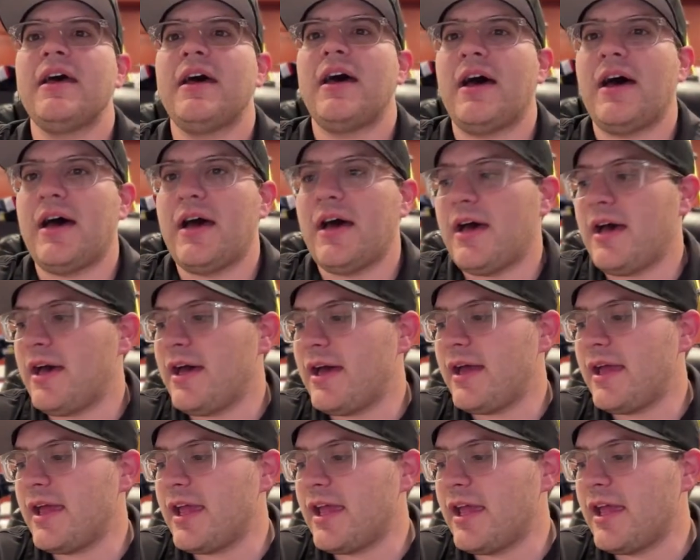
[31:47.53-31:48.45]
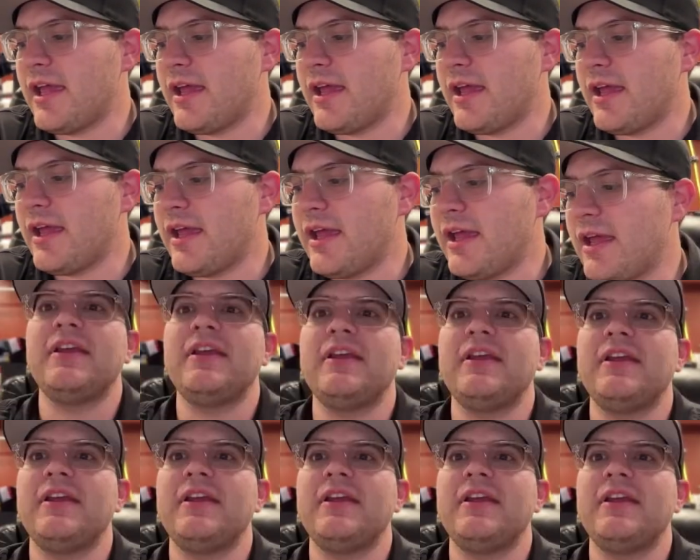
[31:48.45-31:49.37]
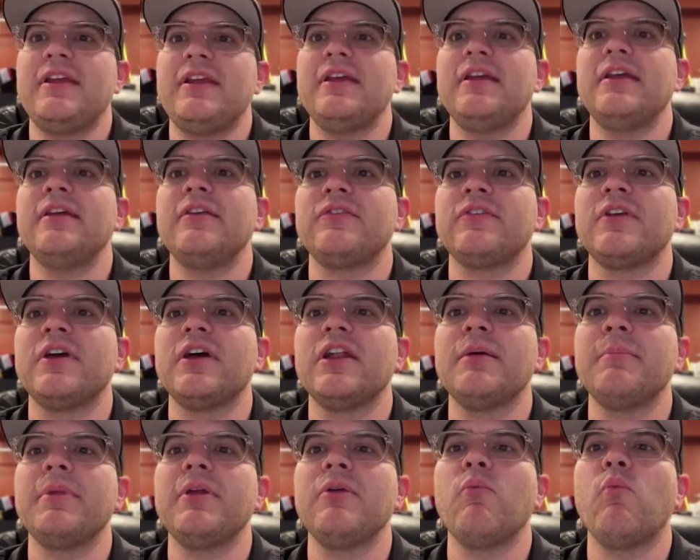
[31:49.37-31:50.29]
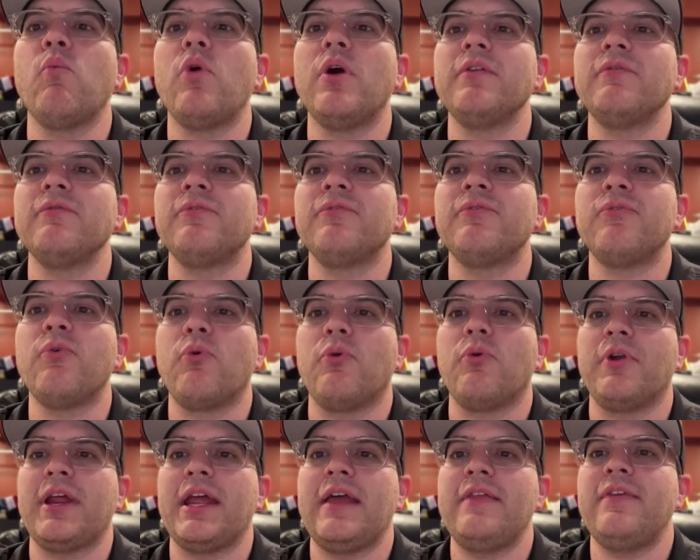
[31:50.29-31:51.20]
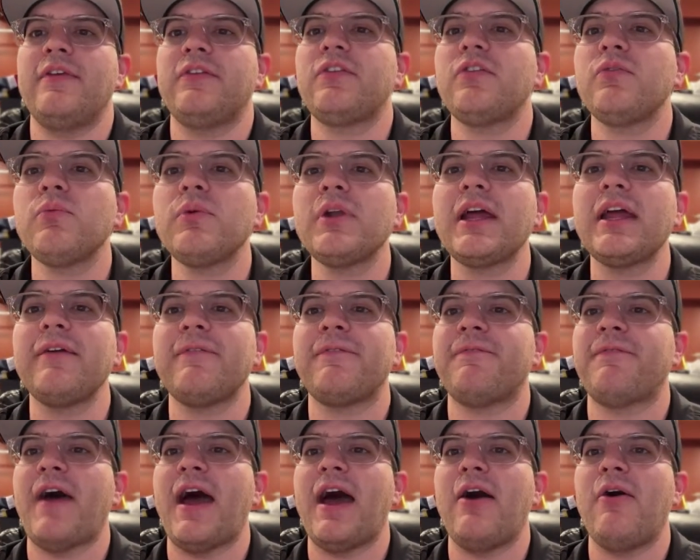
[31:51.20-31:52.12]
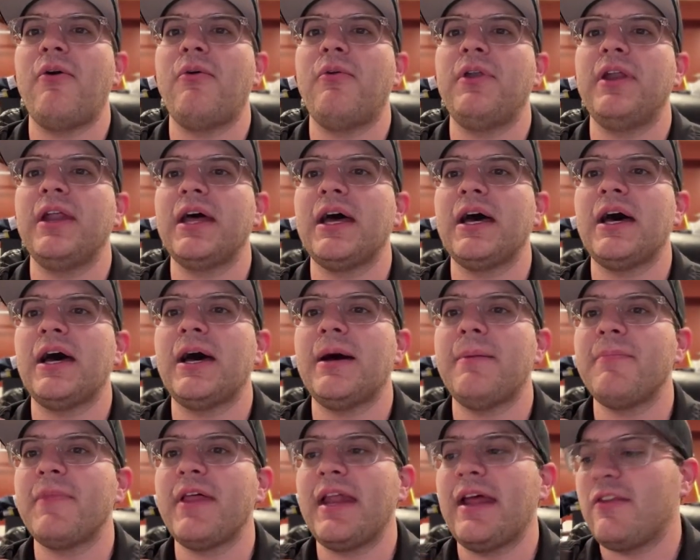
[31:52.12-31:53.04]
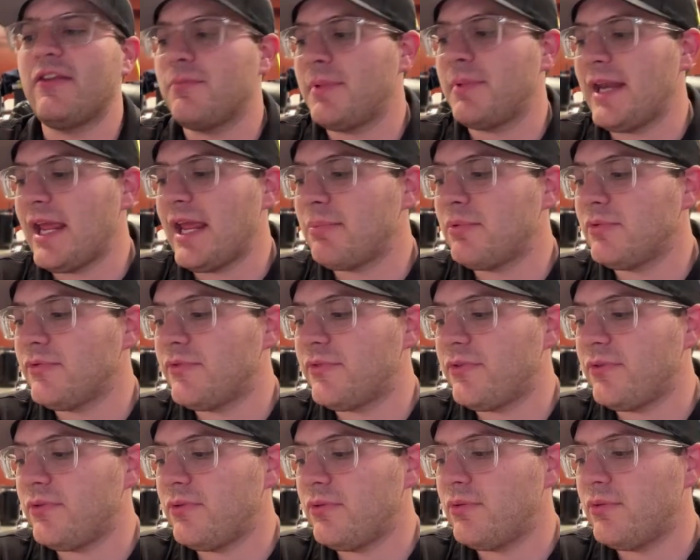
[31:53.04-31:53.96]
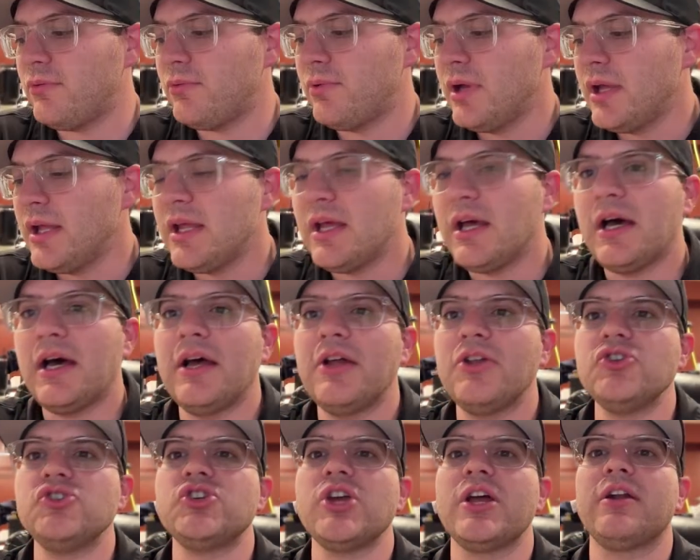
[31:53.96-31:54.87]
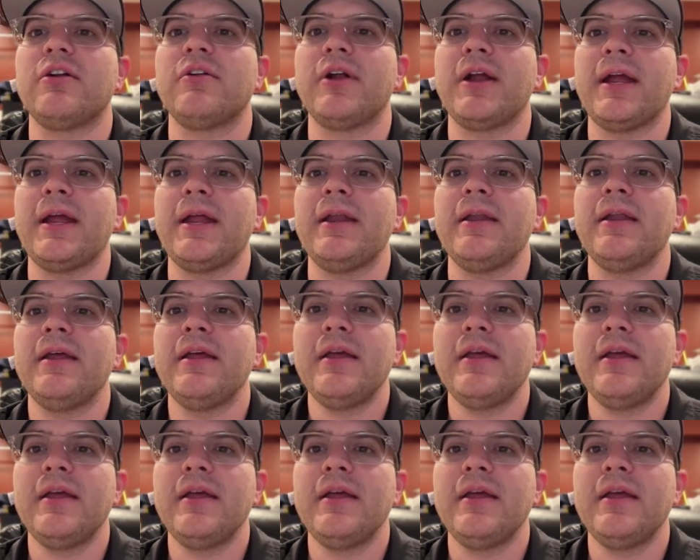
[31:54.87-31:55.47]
And my LPC is going to be 140. And this is what I have found that has been able to generate